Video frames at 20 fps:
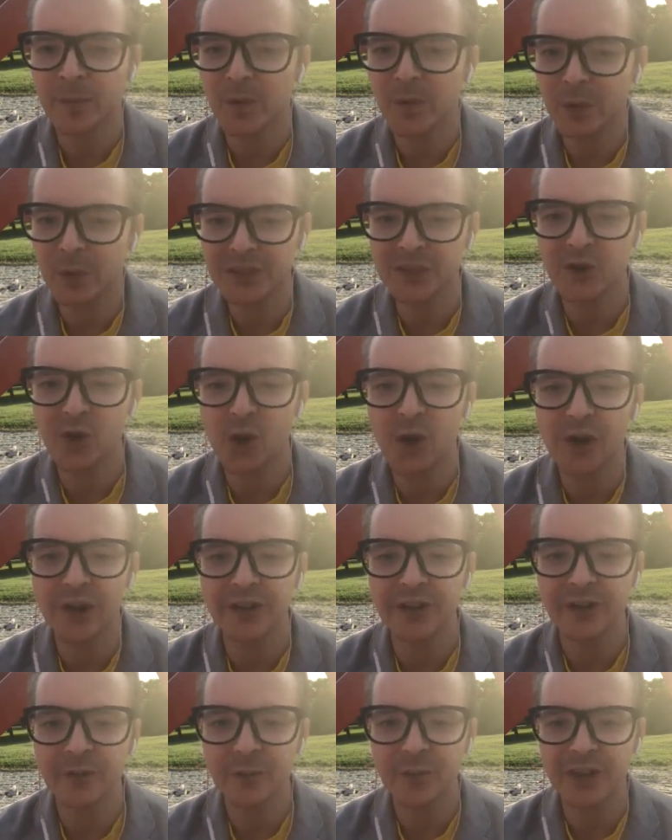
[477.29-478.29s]

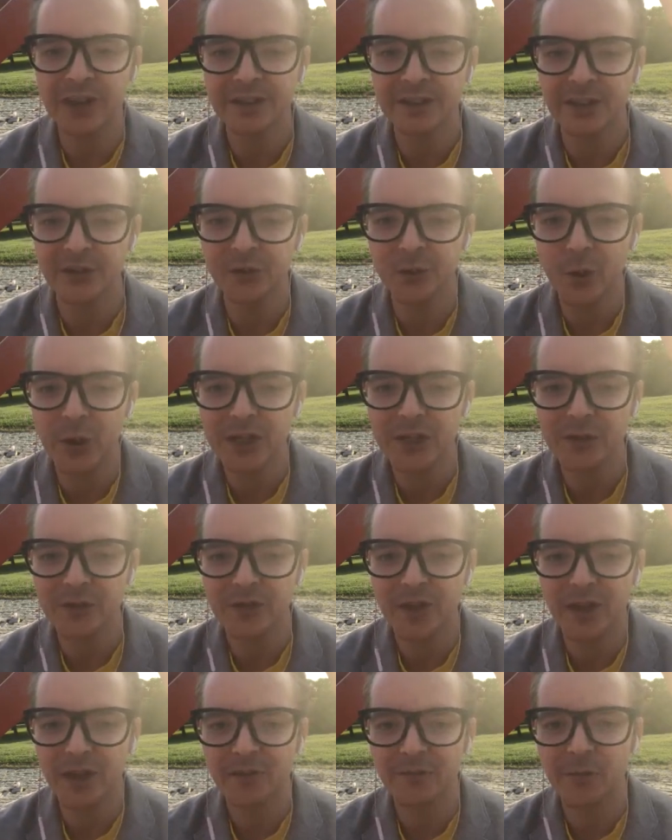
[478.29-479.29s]
Bitcoin being the newest
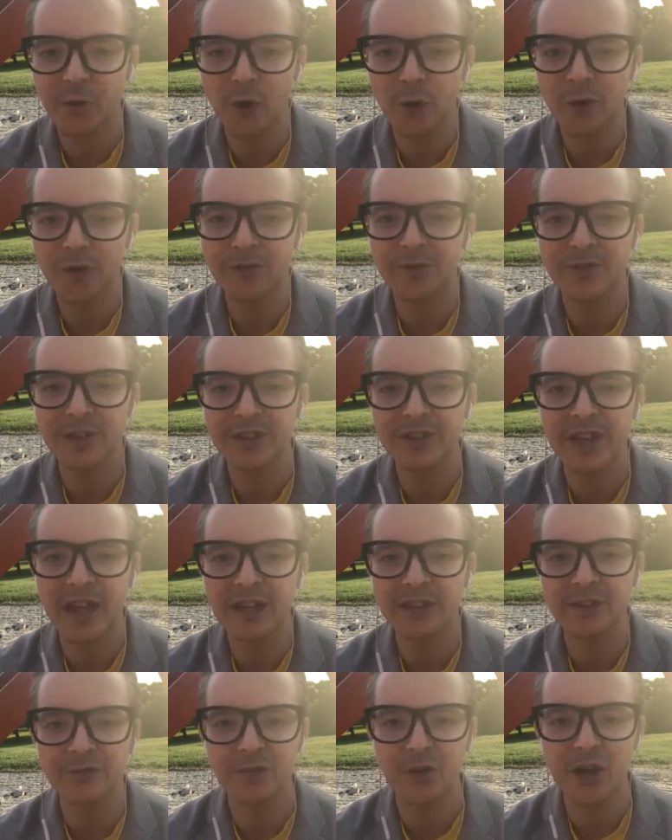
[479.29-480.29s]
form of this
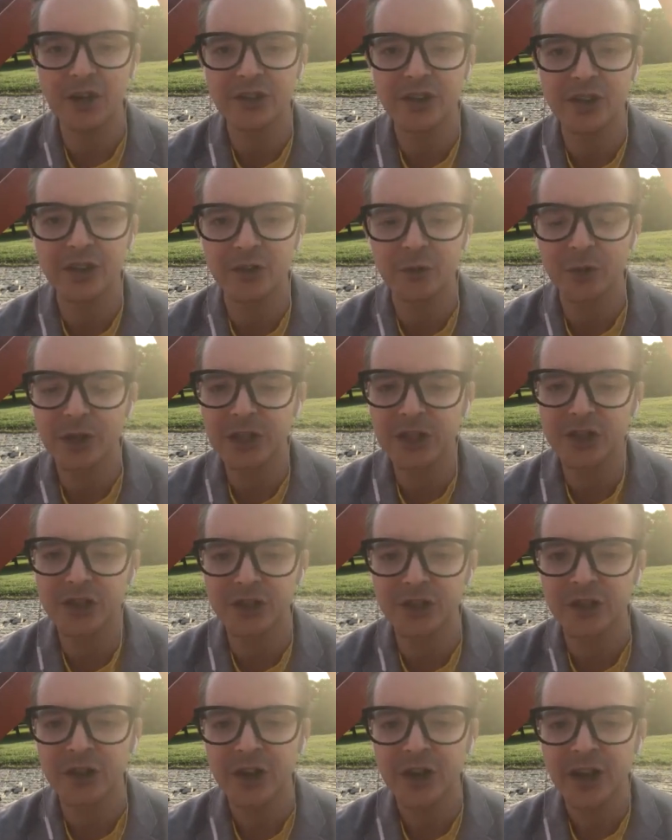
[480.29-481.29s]
anti-fragile
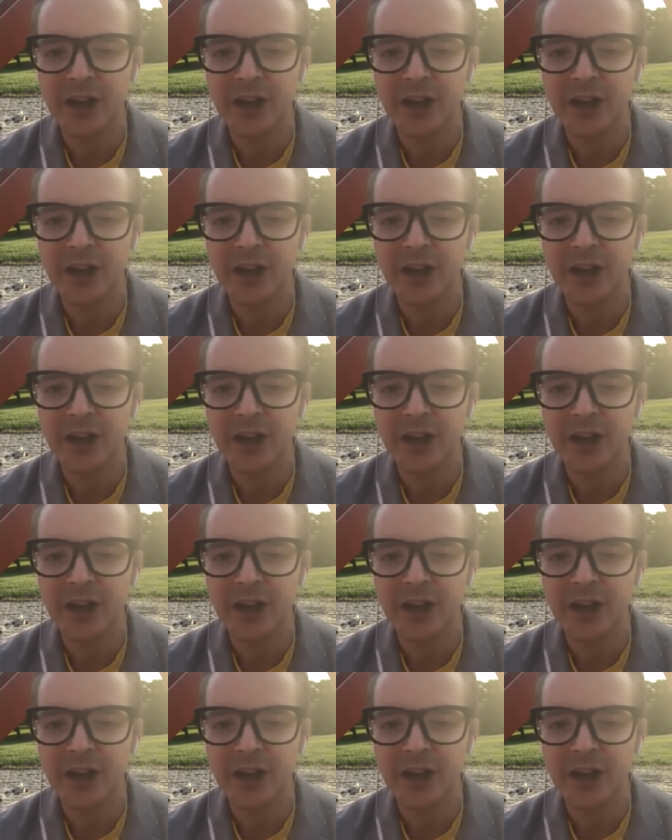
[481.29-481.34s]
creature,